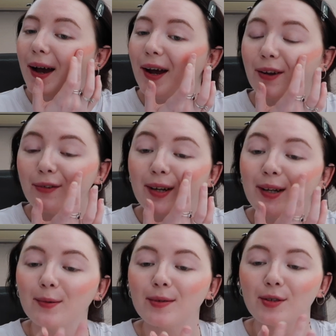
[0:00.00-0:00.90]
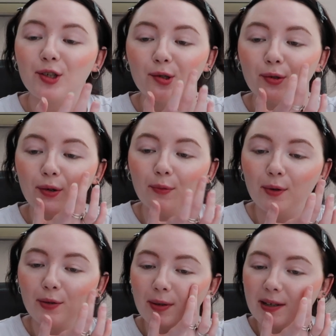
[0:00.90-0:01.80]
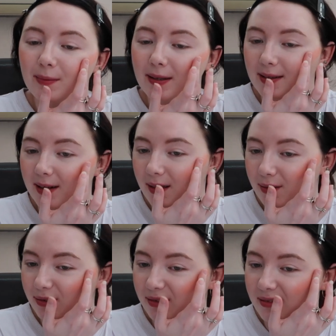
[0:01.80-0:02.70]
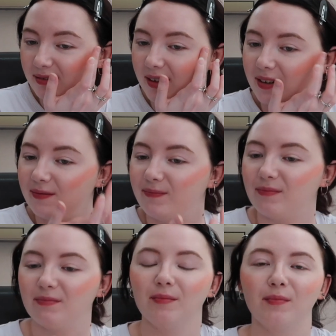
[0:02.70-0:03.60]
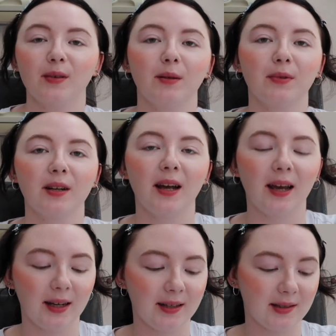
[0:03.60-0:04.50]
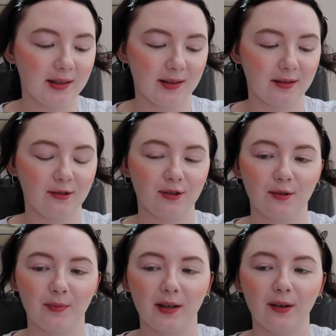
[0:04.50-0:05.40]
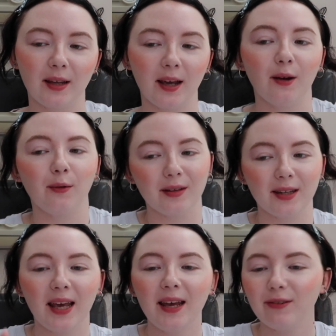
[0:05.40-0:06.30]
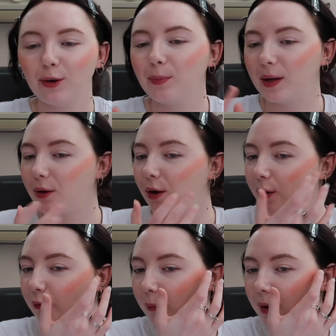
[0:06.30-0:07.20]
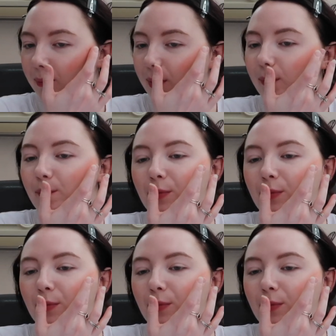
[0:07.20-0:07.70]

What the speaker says: I really wasn't sure what to expect, and I thought, oh no, I'm gonna hate it. It's not gonna be, yeah, it'll be a car for me, but